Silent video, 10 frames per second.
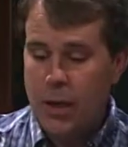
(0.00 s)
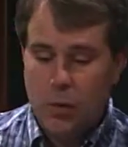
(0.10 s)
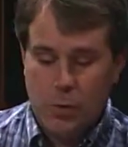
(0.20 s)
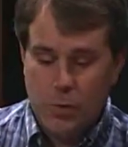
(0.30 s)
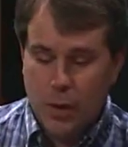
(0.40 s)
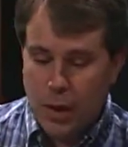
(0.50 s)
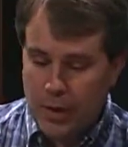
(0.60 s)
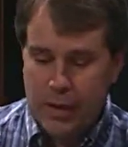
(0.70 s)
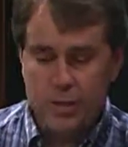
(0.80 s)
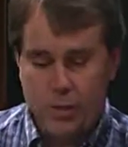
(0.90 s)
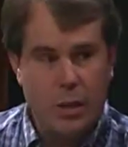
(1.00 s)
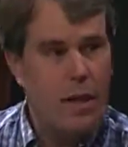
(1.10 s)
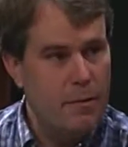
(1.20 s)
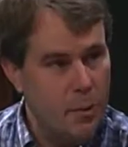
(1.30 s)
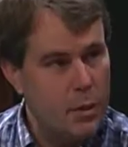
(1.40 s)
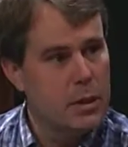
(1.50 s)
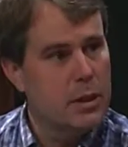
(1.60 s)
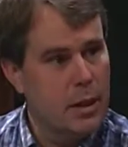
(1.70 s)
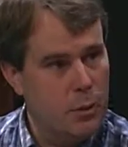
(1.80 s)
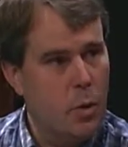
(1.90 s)
We, um, right. and so you know, right. everyone just
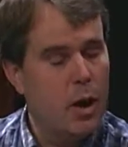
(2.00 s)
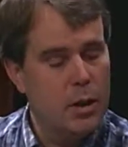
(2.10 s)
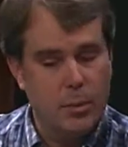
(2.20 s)
kind of walked mm -hmm.